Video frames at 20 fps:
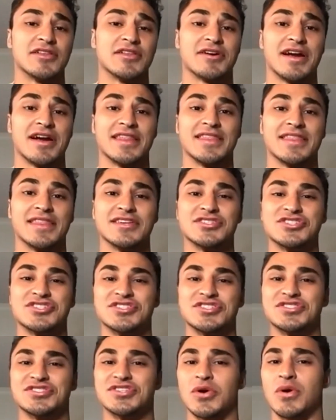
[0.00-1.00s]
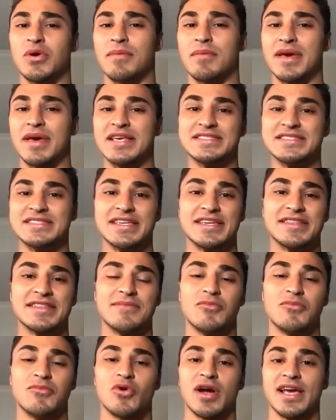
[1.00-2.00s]
I think she's so amazing, and the
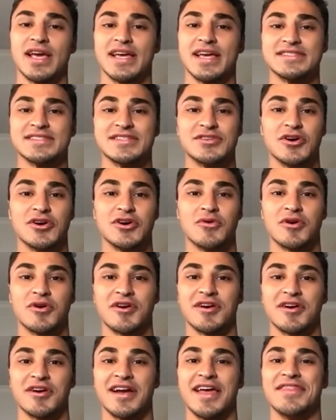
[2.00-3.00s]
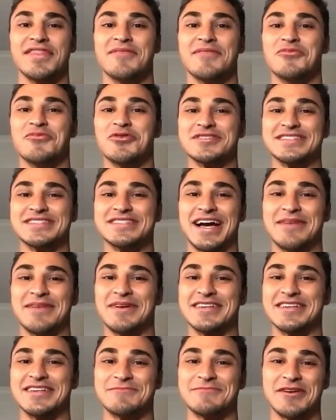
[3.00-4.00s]
more I get to know her and the more time I
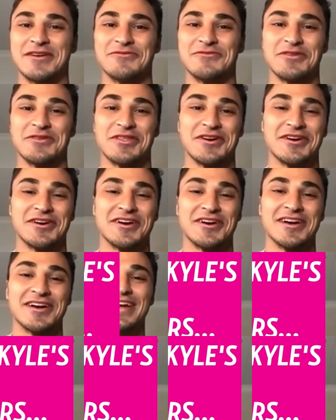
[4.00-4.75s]
spend with her.